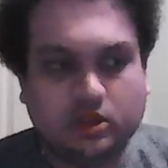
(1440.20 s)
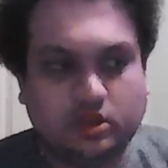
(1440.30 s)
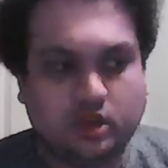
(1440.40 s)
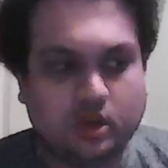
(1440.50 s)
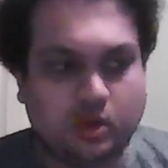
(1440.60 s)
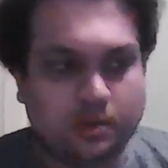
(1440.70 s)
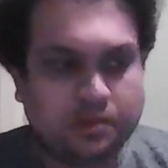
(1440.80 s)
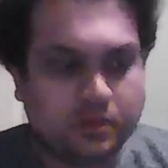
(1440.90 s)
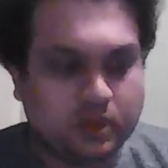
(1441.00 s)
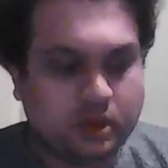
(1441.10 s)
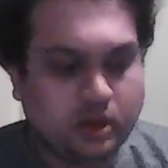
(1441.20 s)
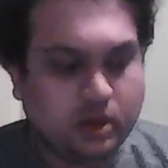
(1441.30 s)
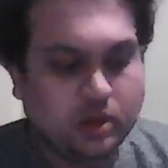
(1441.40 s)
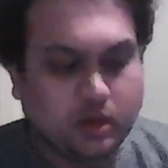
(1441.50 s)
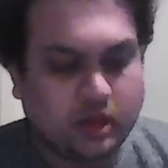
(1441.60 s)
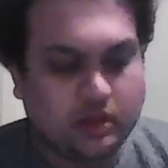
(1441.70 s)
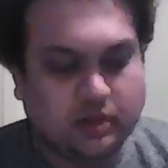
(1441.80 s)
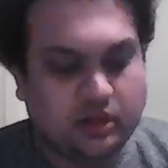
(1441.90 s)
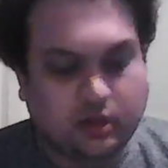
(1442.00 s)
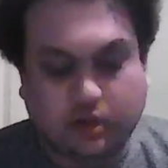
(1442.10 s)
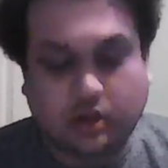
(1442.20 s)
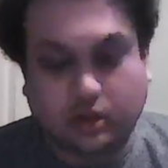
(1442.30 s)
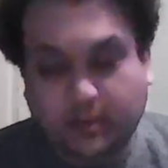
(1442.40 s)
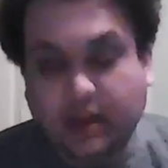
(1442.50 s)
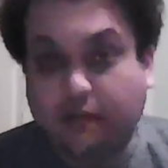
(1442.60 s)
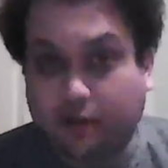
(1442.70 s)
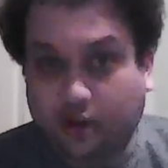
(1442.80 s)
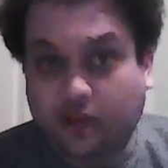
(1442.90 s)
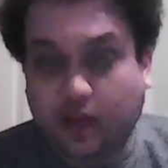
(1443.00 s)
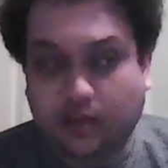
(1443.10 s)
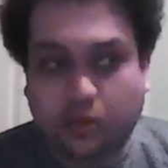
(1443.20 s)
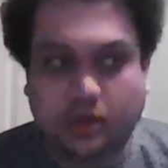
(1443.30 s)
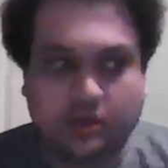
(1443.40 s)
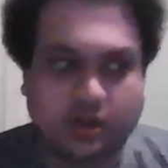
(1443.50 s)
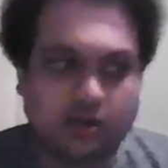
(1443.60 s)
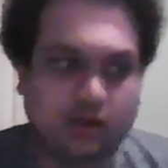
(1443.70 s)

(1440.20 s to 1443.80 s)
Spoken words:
So you make a very valid point